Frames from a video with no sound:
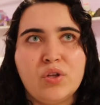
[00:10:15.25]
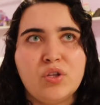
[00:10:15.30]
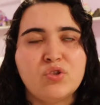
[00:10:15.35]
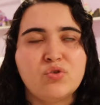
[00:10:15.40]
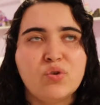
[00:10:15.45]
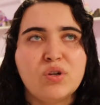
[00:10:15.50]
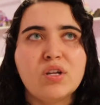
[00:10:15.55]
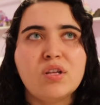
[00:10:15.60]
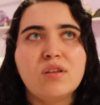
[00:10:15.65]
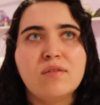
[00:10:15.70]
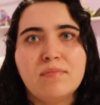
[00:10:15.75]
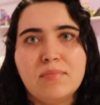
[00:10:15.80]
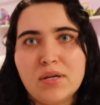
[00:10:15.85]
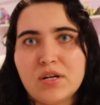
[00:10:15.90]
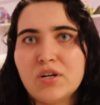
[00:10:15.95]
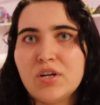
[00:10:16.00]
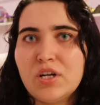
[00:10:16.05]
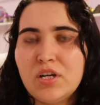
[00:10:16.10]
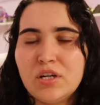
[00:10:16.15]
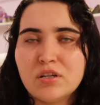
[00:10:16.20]
It's one of the
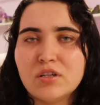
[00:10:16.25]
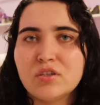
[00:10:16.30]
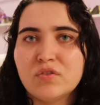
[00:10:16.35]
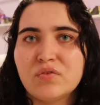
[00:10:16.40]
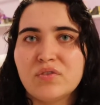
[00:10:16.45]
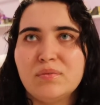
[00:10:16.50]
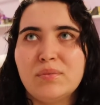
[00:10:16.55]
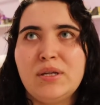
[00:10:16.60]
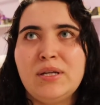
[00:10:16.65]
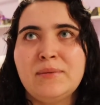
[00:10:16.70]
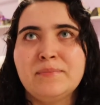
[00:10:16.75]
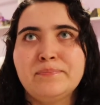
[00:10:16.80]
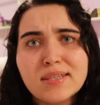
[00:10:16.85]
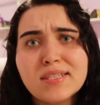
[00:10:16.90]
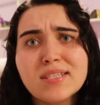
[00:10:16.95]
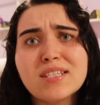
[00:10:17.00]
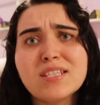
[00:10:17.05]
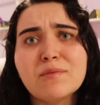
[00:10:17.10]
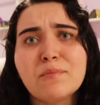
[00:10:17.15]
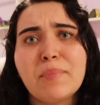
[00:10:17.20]
better years for me,
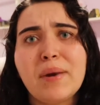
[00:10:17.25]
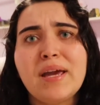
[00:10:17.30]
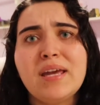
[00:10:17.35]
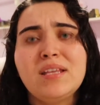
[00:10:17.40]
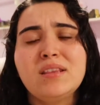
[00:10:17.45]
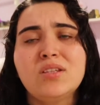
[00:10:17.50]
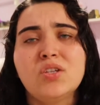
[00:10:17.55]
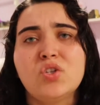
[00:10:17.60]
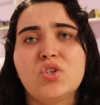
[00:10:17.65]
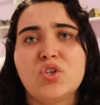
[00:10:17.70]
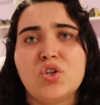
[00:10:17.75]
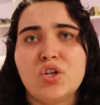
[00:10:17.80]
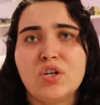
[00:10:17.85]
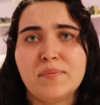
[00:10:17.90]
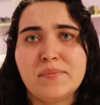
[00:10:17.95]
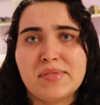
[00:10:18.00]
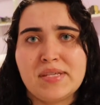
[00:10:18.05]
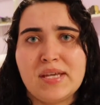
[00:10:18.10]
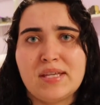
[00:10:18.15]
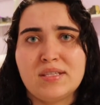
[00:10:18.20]
despite the
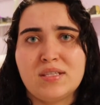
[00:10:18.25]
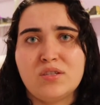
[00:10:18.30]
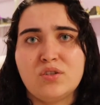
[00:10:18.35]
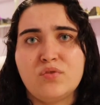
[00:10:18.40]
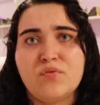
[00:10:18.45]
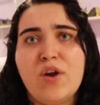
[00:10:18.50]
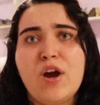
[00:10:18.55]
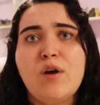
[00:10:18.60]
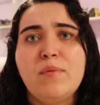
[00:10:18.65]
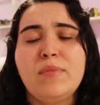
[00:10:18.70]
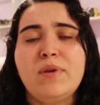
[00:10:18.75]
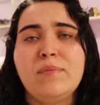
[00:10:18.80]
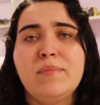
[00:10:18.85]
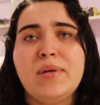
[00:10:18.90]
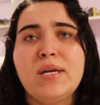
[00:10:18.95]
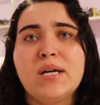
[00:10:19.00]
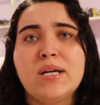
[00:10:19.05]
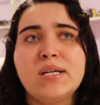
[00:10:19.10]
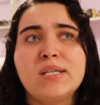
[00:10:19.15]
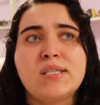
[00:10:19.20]
circumstances around me,
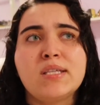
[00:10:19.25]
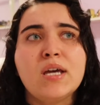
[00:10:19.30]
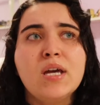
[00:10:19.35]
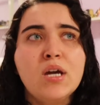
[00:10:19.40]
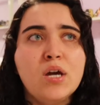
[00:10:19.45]
because